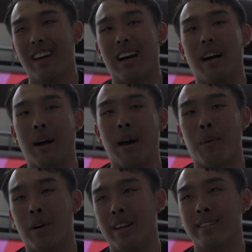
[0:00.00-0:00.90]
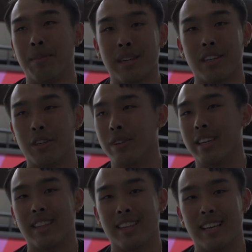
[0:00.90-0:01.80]
Uh, I wanted to be
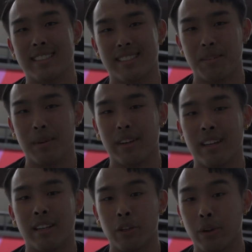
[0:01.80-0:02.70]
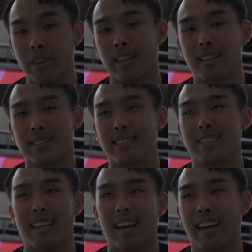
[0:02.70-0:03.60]
unique in the eighty-six community and do things
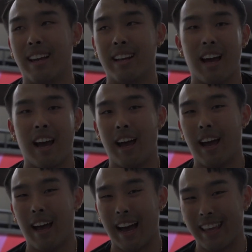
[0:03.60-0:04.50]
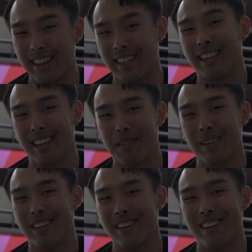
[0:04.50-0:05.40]
that I think can
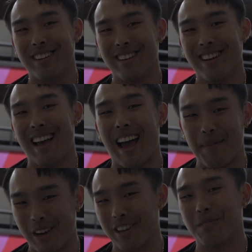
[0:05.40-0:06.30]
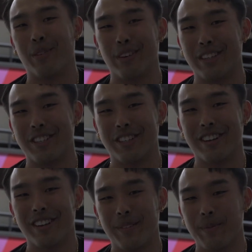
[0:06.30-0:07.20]
be done. I'm not completely
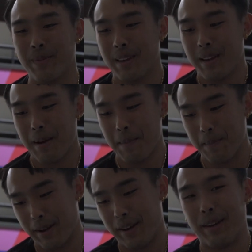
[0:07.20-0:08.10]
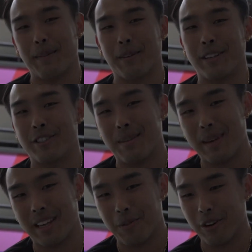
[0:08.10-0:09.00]
sure, but we're going to try to
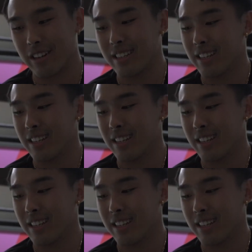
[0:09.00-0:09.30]
make it work.